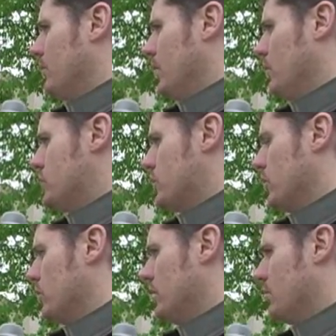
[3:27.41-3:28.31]
which
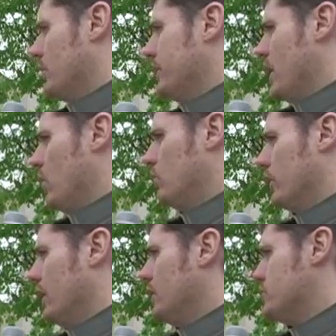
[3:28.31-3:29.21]
are numbering now
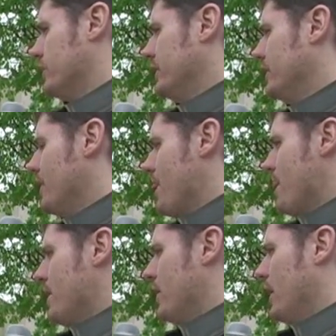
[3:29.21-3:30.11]
over 100,
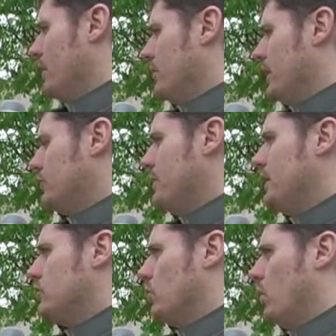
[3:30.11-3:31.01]
as
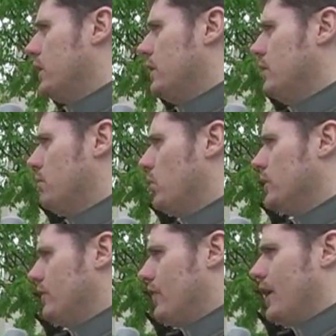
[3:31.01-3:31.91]
many as
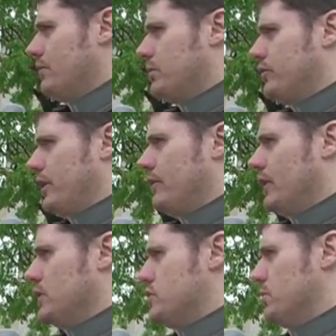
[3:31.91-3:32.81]
1.5% of
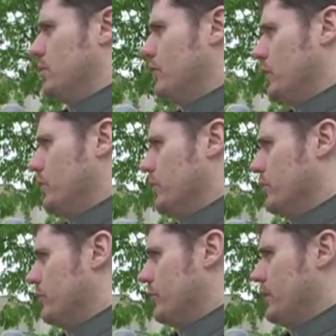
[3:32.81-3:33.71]
eligible
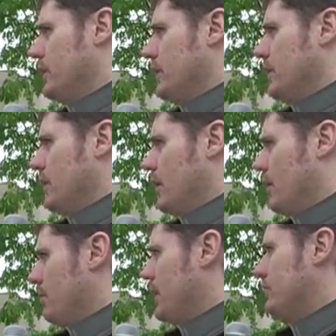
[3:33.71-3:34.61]
voters
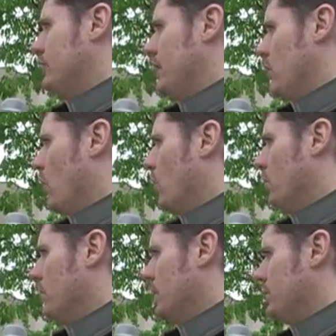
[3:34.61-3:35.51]
may have stayed
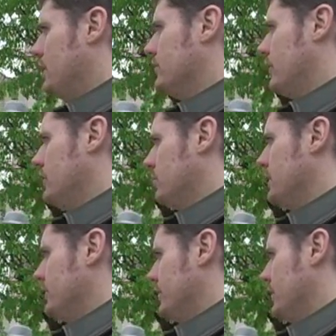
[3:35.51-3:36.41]
home because of this
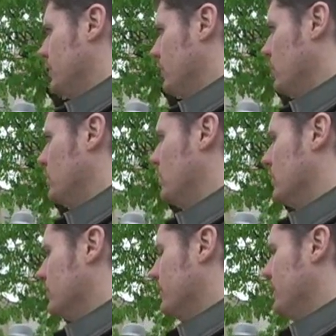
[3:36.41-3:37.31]
misleading phone
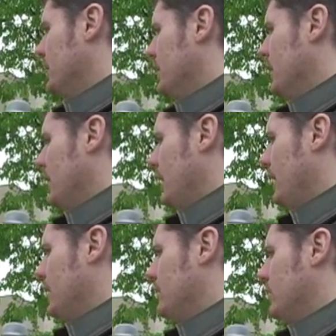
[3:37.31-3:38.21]
calls.
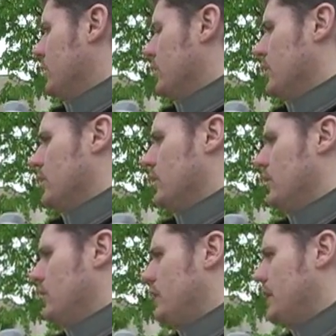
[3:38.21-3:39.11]
And
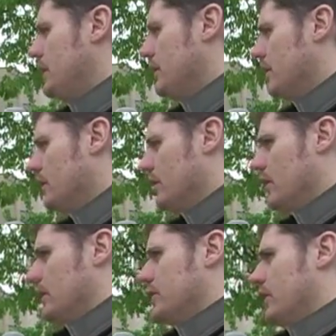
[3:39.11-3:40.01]
the
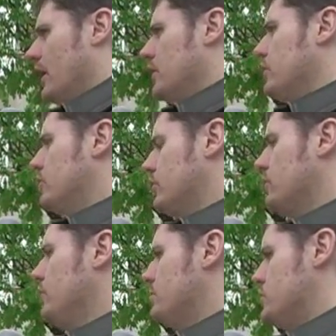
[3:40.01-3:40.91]
entire
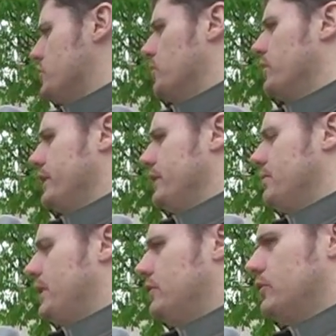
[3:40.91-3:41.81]
Conservative majority
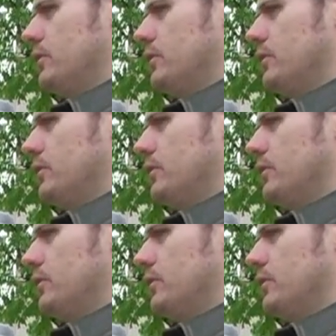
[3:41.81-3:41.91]
depends on